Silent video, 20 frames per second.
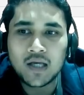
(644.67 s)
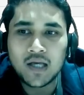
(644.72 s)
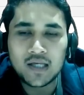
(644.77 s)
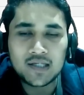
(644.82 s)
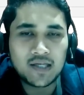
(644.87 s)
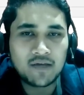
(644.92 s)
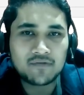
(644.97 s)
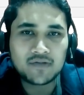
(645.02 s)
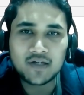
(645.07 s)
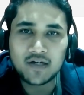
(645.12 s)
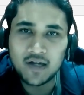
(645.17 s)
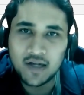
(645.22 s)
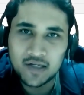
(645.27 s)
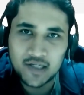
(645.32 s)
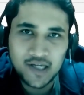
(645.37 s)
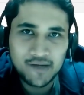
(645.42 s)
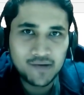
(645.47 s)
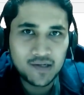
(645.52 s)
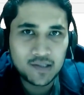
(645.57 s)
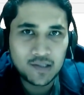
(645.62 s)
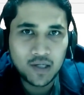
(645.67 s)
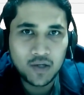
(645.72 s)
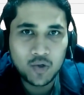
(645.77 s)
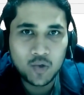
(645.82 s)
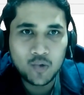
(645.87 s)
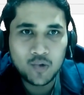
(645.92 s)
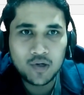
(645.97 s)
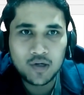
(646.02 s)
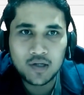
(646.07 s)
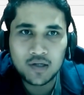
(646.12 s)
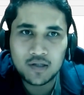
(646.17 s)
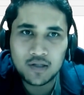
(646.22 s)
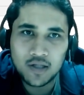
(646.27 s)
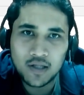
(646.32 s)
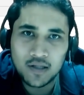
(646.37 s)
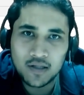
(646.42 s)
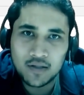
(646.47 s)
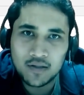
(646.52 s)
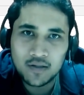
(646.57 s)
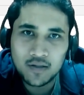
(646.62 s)
As I've said, HTML is the root,
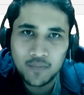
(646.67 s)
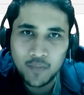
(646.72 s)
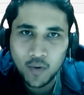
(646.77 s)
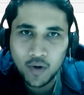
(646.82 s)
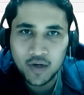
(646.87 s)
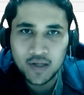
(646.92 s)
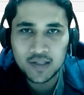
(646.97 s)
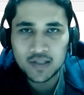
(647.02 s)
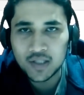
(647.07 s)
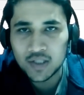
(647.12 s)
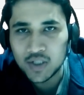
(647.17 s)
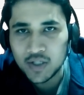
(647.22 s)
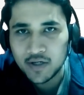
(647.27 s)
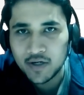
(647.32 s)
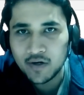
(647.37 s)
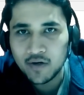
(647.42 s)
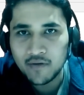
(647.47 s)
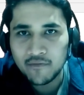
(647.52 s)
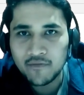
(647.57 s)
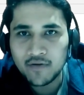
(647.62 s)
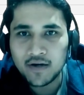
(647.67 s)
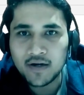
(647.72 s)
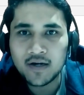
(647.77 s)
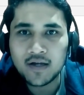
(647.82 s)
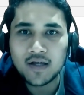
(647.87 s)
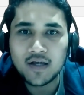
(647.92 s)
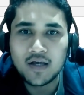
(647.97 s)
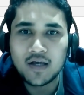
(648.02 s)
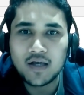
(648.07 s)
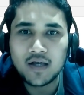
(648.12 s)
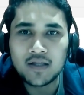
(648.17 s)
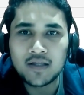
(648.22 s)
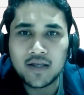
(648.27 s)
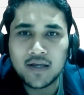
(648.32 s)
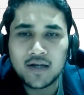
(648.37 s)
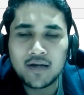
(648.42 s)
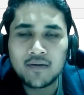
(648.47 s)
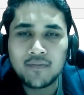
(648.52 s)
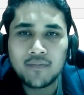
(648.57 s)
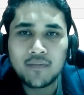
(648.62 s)
then body is the children of it, and
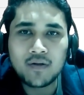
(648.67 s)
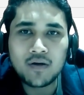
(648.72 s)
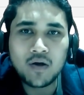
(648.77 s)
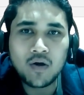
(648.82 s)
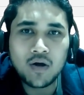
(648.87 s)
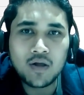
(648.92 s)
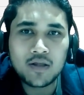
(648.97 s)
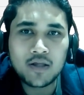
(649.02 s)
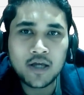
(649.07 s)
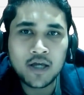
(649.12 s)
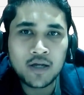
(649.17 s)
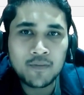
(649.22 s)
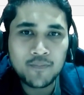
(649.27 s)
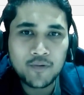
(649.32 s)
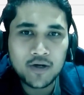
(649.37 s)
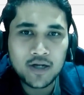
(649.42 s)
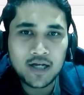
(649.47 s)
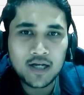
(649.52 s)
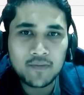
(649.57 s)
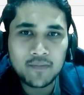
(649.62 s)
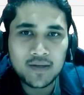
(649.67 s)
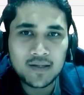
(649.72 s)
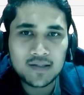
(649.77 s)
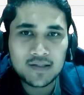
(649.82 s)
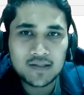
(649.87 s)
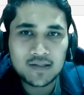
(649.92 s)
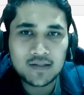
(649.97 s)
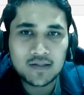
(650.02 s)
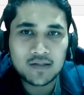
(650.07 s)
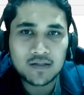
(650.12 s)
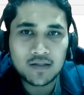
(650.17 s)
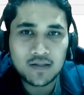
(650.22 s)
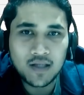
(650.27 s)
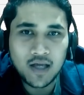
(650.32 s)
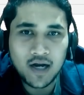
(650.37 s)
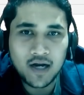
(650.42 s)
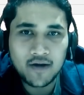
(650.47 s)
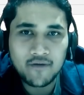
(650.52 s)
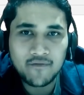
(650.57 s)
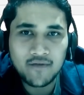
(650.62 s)
then all the input elements
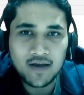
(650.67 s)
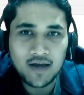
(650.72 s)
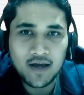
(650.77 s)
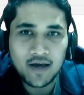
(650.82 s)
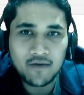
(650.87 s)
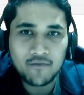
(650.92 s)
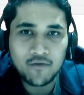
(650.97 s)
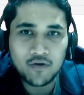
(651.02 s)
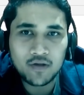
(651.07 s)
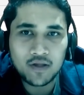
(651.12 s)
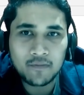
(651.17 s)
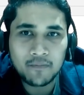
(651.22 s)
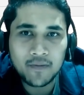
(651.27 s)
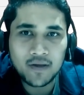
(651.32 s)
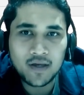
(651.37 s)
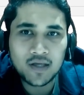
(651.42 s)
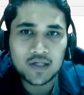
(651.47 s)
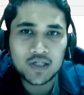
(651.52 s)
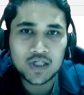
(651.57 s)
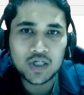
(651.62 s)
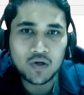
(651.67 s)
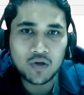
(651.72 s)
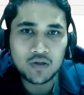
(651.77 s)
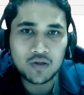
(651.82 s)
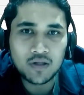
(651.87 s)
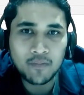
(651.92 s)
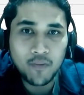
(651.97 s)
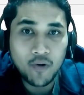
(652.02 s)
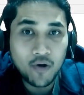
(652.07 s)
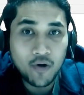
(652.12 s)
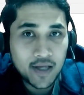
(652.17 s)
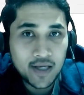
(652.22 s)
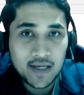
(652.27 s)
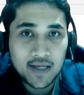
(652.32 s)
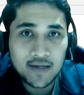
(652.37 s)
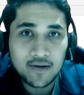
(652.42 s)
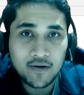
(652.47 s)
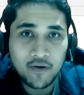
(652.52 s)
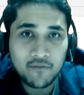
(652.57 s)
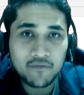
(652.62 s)
that we have on the page, on the body
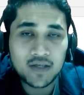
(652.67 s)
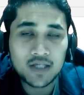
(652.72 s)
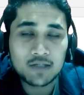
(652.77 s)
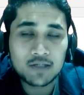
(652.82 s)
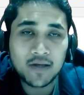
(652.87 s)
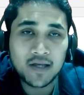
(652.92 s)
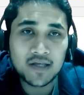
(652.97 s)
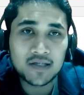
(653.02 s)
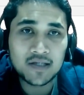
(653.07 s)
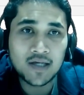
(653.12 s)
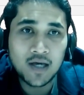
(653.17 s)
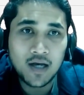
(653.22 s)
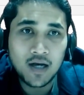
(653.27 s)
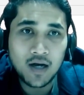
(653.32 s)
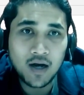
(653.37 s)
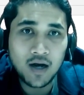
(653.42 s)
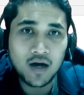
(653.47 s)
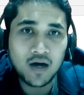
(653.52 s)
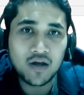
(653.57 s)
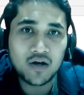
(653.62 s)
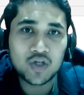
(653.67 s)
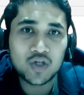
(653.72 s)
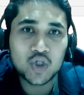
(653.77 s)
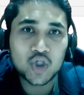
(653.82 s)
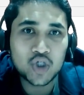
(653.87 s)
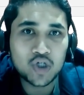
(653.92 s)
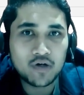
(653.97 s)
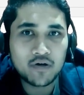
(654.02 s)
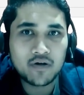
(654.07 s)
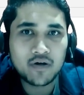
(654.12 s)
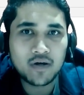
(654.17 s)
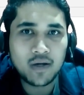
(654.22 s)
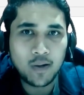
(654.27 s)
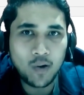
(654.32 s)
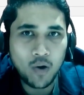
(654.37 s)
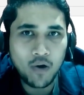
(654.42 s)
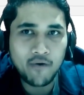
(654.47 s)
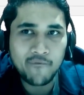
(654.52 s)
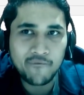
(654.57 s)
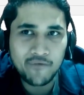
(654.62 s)
of this page, are children
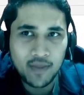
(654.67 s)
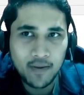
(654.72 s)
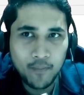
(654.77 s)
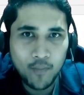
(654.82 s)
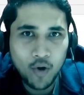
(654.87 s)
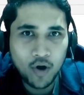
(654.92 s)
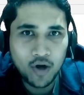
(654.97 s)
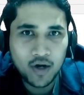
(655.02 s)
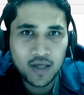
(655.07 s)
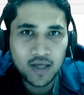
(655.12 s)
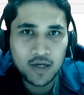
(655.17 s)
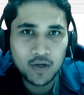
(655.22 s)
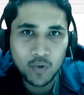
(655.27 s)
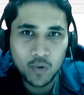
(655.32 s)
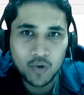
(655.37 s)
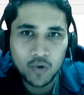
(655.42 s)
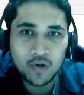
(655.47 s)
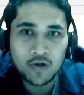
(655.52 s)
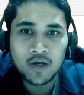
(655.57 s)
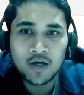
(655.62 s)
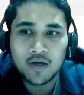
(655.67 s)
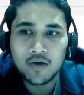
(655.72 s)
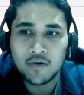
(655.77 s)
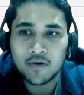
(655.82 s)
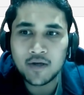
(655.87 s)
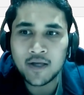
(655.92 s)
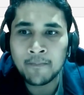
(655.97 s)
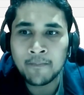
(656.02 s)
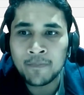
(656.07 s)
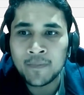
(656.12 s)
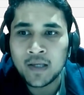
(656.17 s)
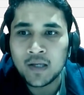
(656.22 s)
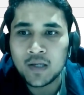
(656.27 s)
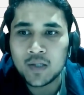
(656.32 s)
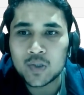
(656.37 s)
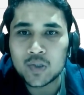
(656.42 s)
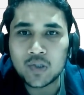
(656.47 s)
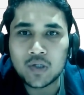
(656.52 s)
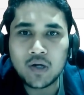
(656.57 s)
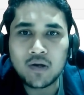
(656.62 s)
of the body node. Okay,
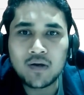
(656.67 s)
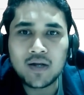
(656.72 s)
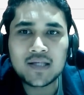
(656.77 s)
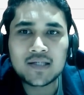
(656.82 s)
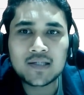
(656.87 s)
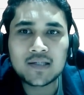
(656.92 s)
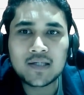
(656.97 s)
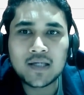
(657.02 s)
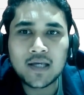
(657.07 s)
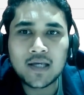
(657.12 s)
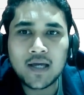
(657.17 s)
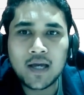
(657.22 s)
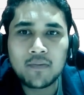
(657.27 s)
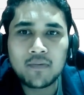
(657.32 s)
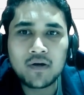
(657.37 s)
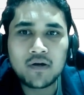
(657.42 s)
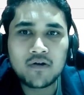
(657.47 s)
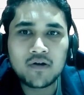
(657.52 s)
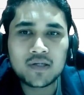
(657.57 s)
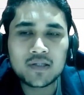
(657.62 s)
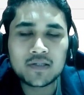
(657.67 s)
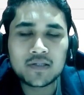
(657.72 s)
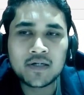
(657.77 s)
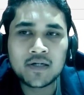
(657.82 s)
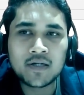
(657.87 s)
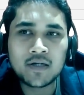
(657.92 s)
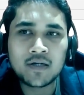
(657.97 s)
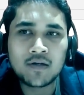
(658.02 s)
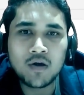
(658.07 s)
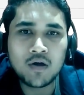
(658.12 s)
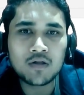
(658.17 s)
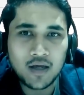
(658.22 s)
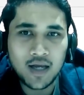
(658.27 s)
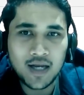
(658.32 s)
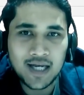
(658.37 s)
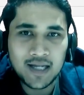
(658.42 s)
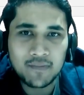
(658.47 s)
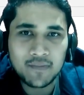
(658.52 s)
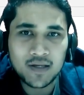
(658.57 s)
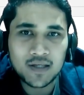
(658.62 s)
so now let's say I'm interested in all
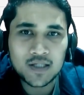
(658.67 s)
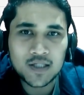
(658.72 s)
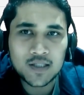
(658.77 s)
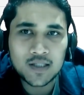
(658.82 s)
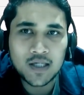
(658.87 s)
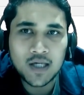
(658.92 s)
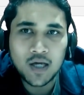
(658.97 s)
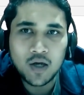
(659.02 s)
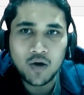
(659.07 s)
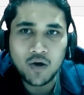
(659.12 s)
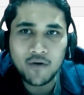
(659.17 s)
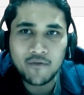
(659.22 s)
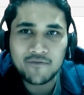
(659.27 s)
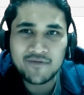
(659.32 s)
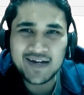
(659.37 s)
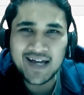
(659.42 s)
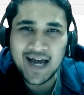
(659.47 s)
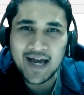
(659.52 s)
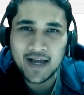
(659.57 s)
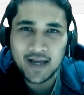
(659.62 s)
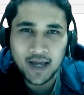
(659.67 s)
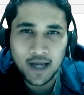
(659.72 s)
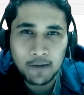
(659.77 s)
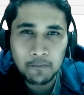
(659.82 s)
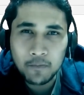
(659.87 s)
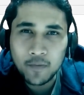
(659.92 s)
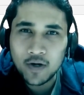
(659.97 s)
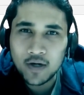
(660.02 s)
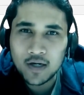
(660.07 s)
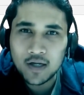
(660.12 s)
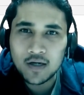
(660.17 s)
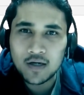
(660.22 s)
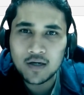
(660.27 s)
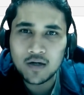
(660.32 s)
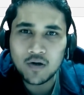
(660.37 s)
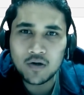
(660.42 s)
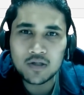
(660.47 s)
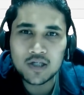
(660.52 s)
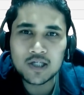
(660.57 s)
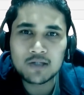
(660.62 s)
elements of tag input
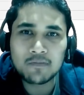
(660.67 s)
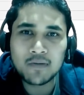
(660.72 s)
on this